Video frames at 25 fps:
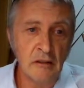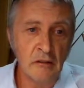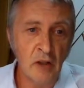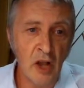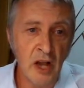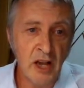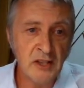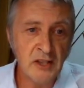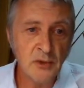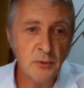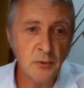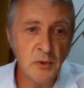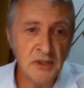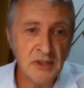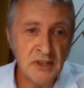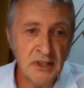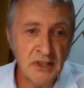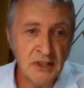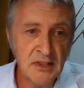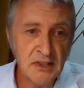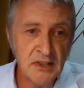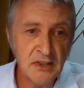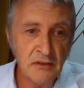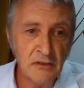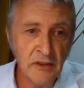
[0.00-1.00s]
Lice
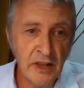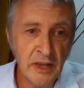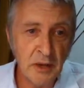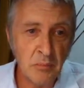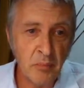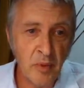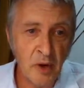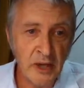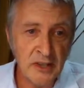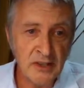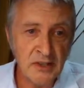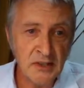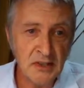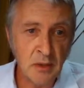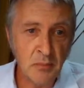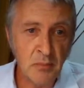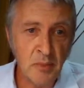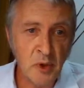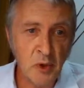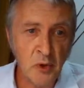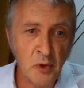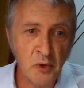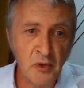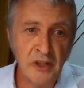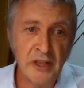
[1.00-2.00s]
Resist, led by
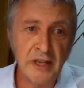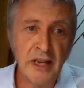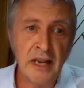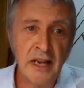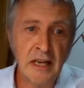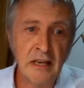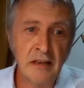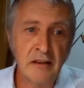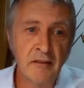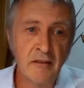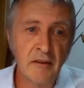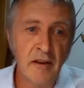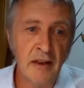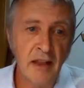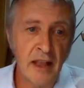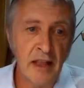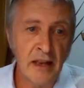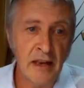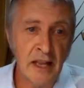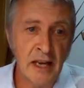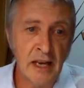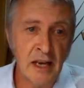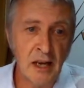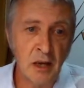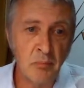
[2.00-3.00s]
Sigbjørn Lien
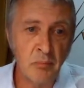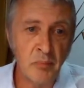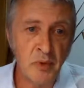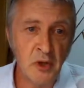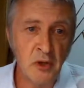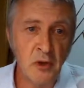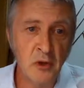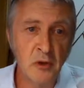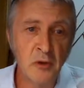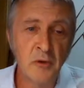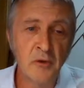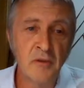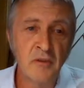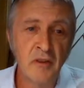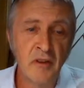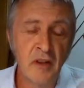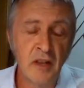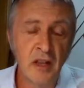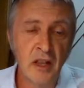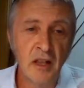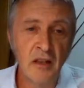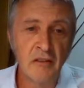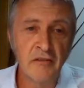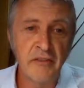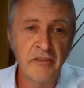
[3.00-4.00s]
at NNBU,
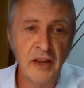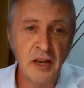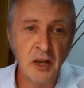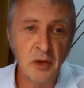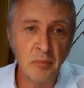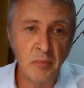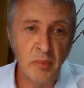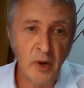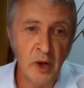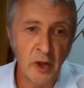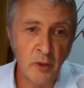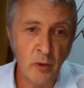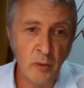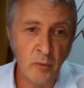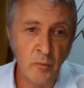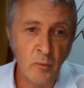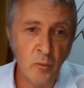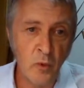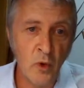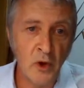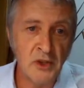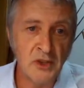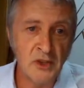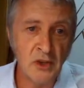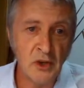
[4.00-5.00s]
funded by the
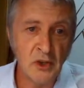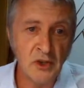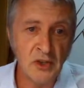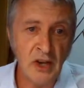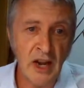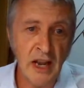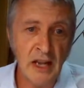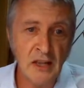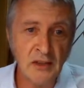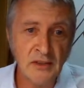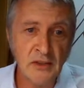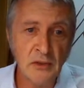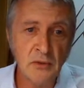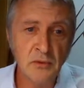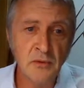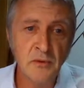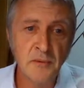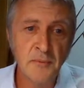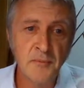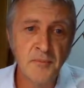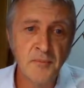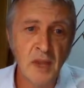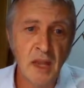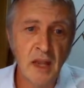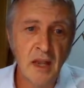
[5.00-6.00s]
Research Council,
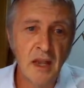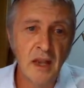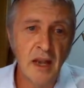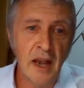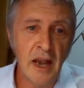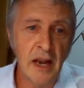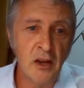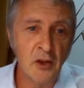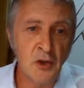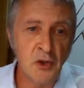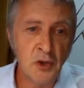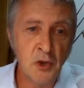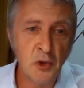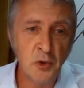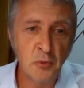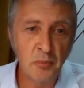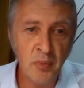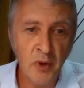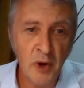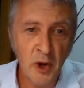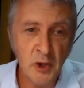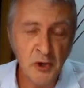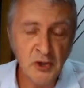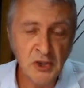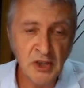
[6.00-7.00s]
and a new
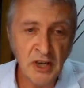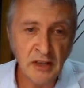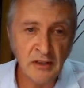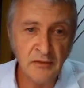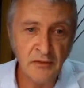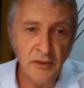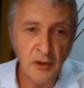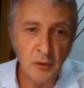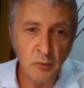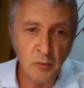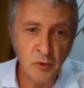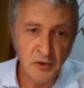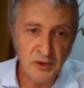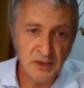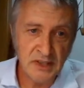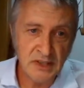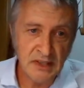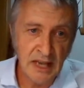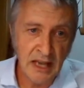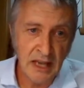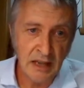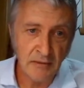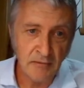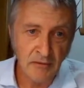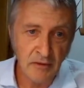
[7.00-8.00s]
project that will
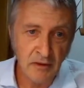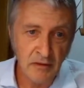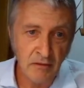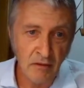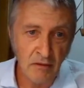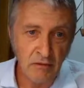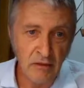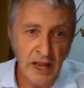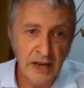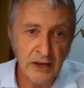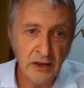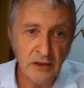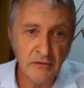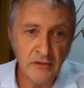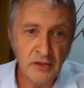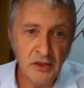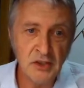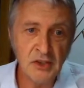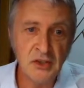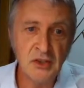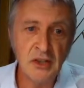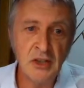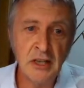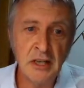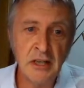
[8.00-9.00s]
start later
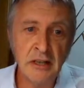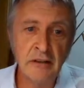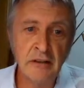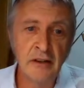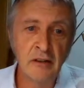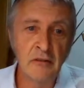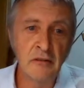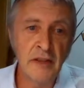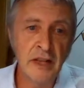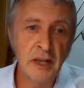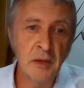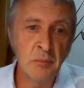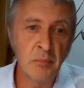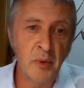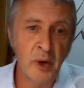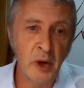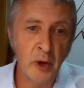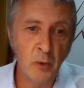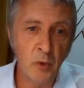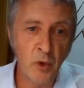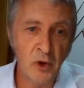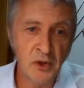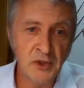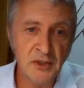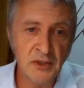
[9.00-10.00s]
this year, led
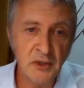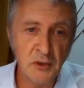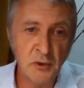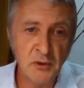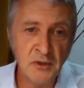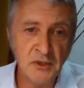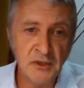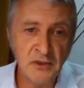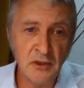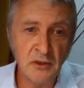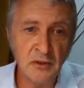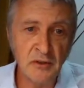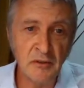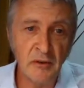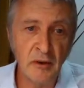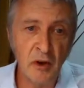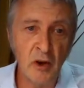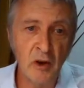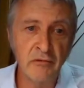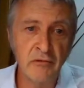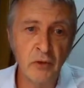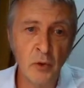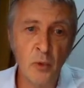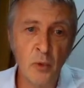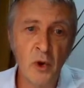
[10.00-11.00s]
by Ross Houston
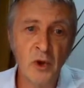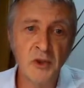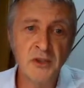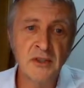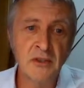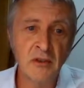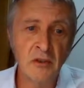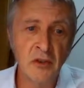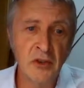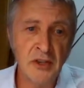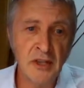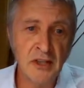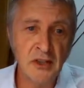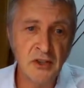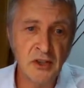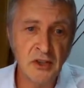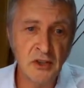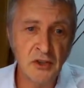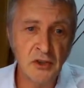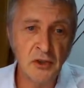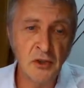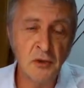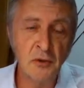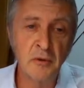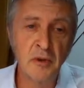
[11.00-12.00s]
of the Roslin
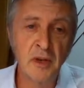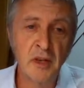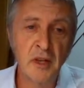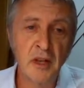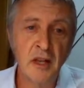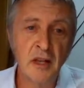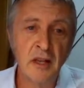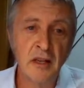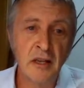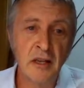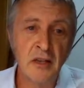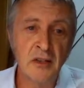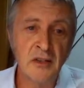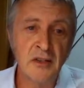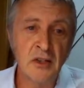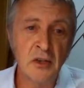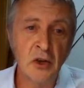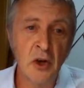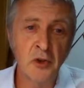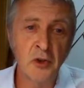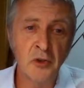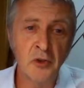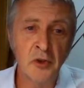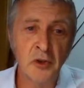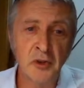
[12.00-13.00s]
Institute in
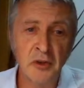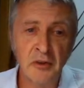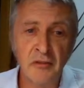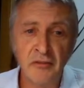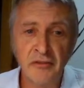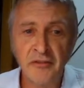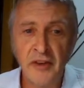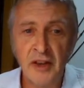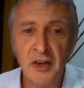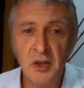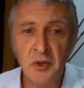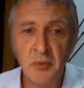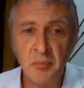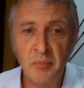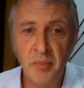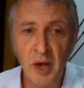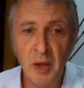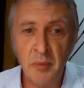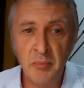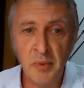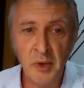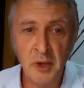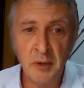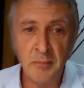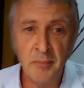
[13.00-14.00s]
Scotland, funded
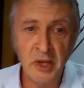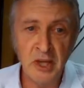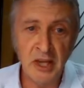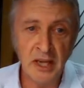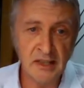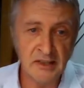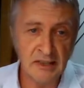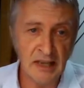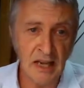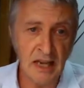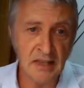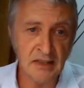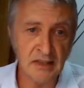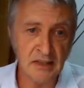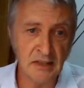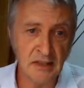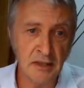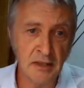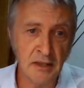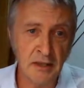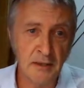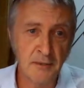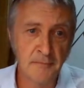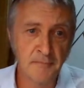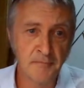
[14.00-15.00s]
by
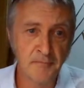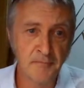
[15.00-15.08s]
BBSRC.